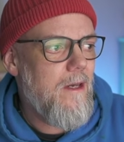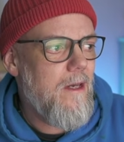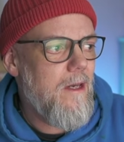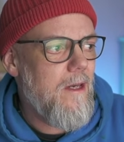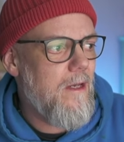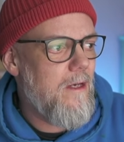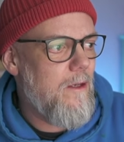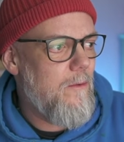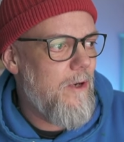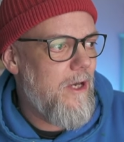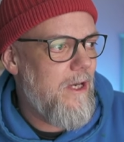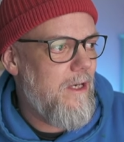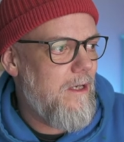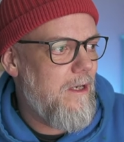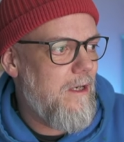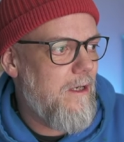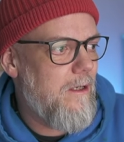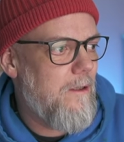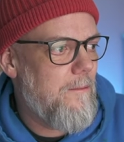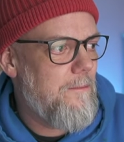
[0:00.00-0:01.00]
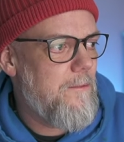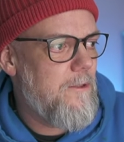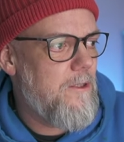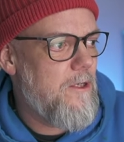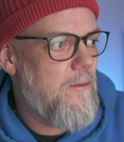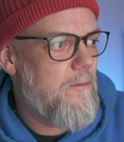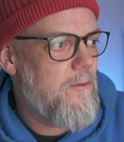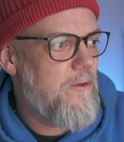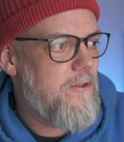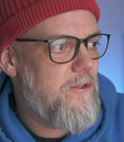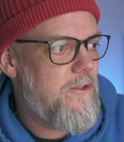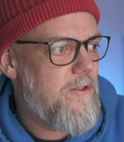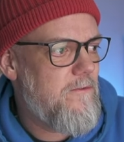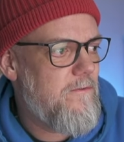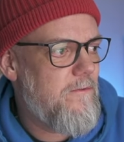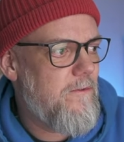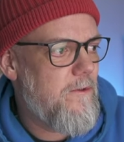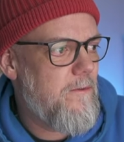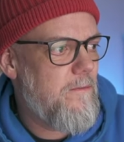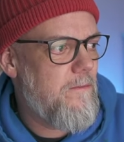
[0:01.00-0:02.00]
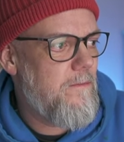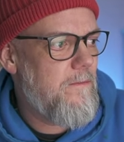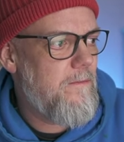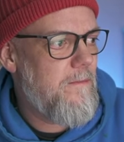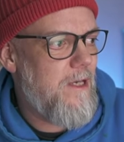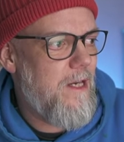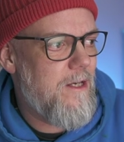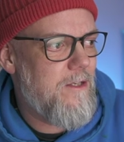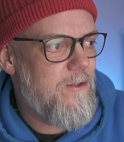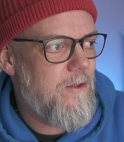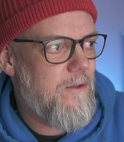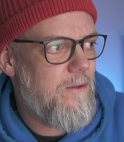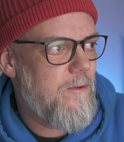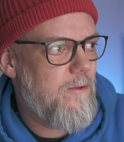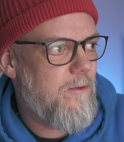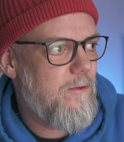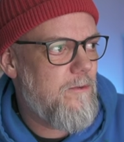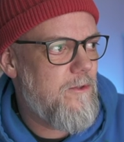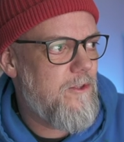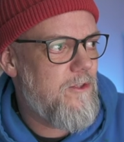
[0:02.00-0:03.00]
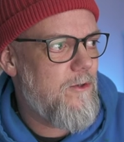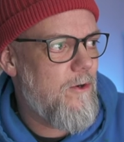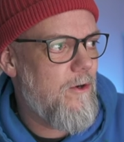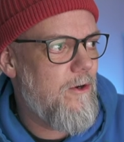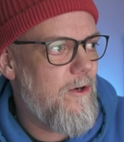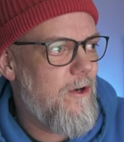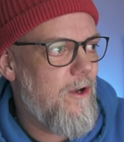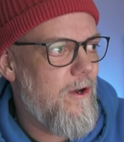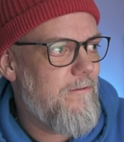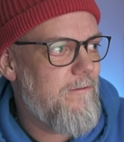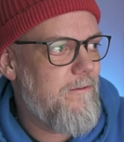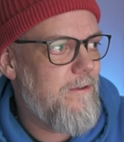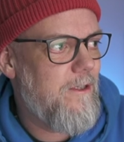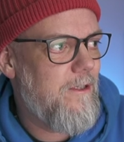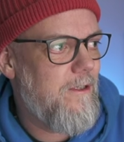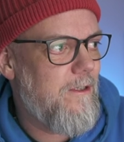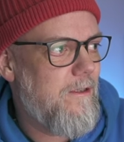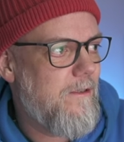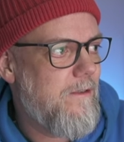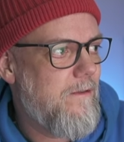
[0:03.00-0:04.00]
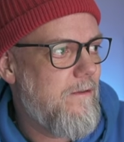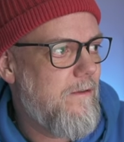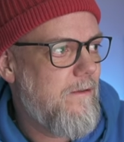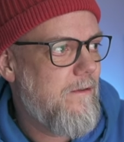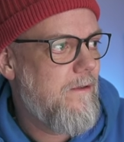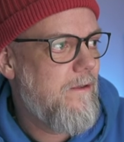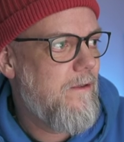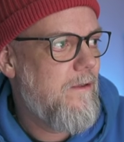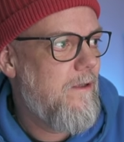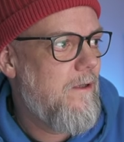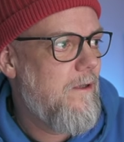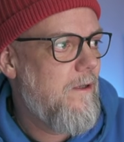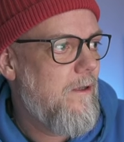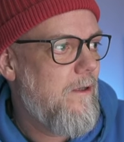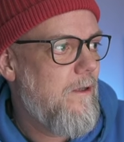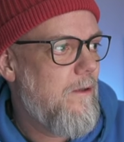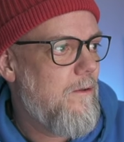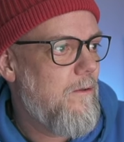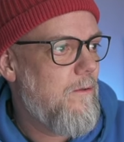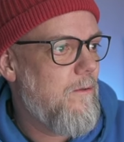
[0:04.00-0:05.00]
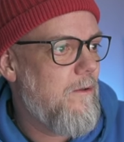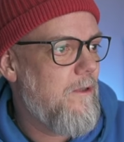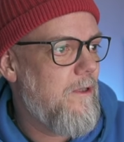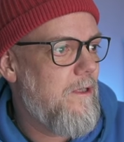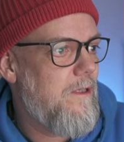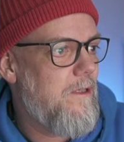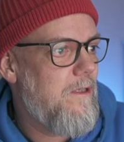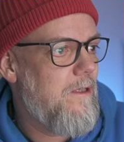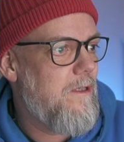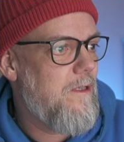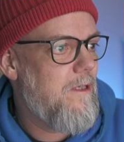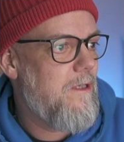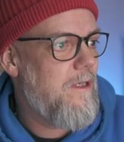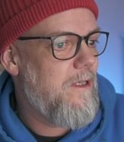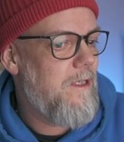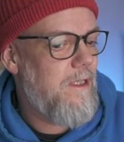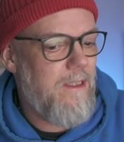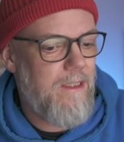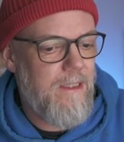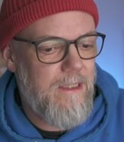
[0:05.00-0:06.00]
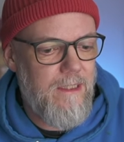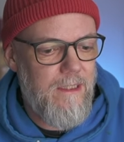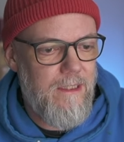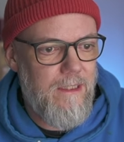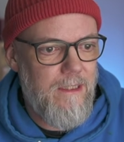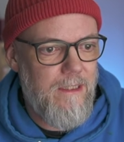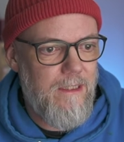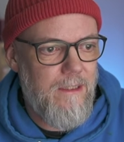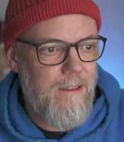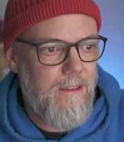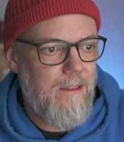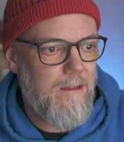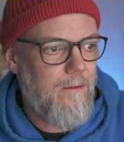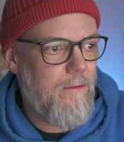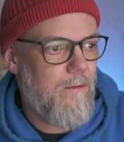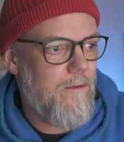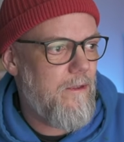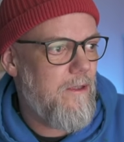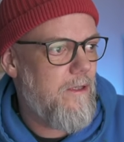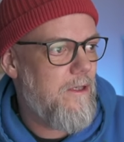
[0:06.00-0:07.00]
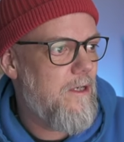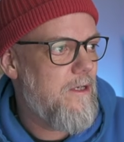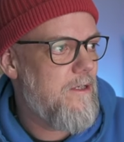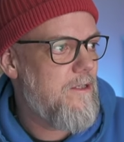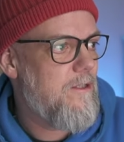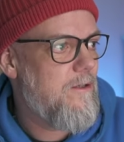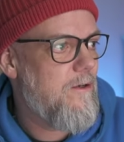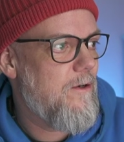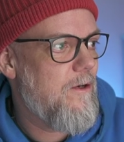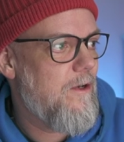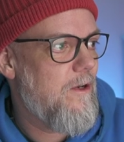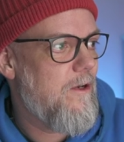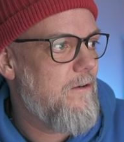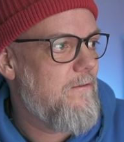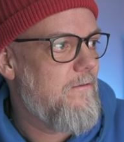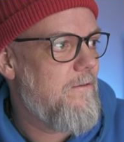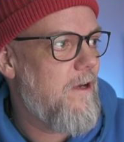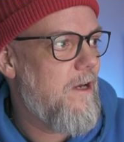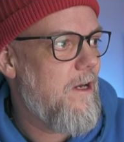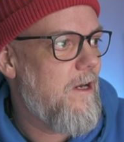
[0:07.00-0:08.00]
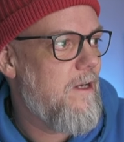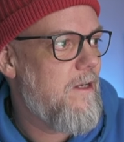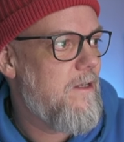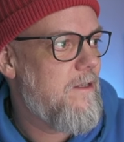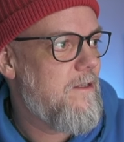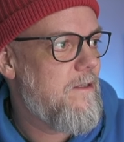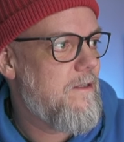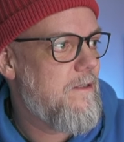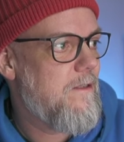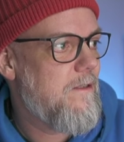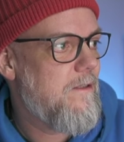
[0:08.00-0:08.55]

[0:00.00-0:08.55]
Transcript: Anyway, numbers from, so started off at, 90, where did I start off at?